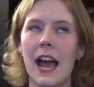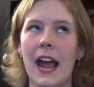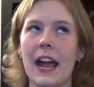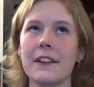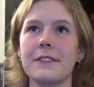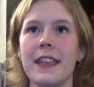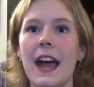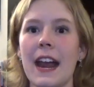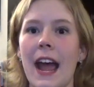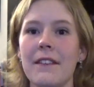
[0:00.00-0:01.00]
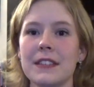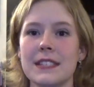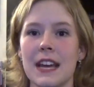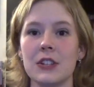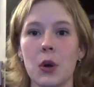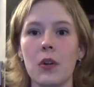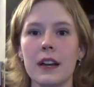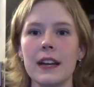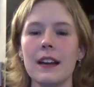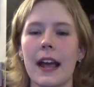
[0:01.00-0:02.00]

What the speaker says: And for that, I have to say Tolkien.